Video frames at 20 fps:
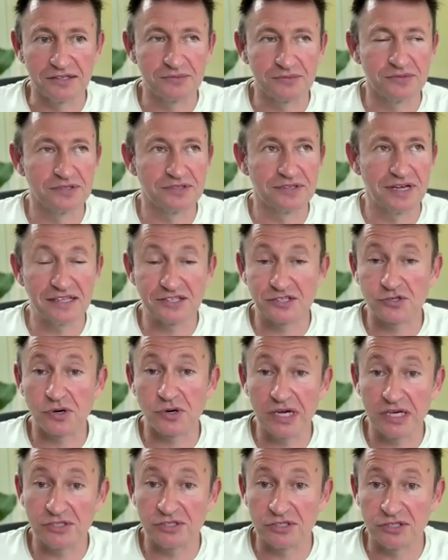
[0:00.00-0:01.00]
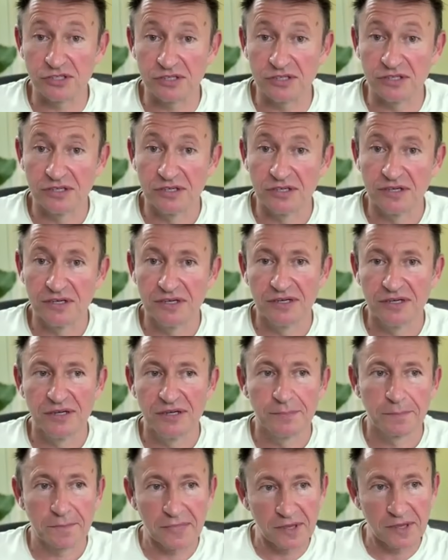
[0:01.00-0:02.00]
Well, that's crazy.
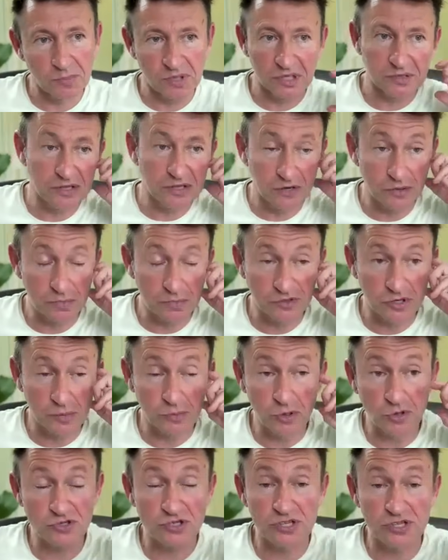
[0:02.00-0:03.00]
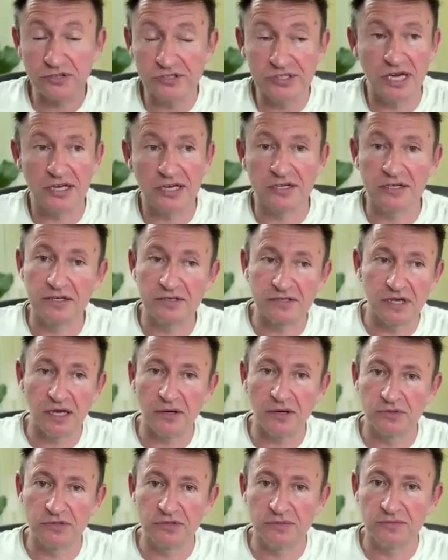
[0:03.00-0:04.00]
But the approach they're taking is, hey,
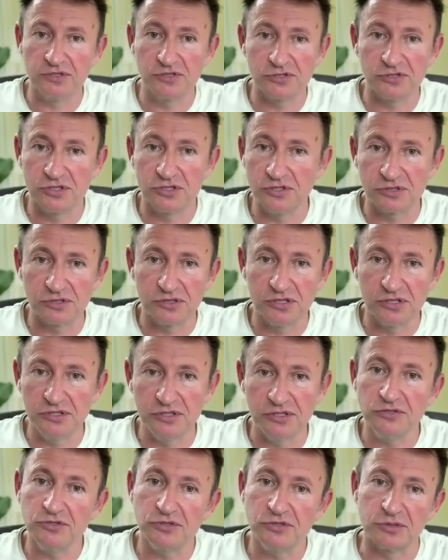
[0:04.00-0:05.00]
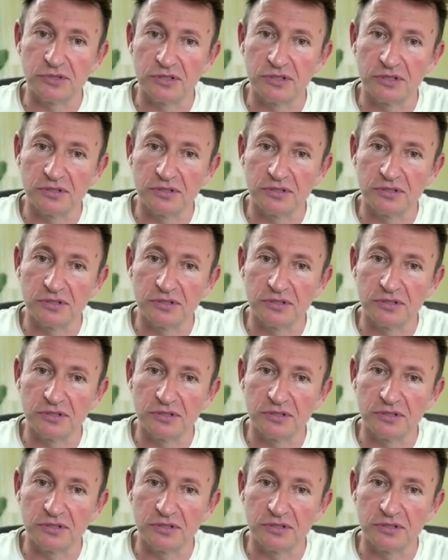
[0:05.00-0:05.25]
we just need to lean into it.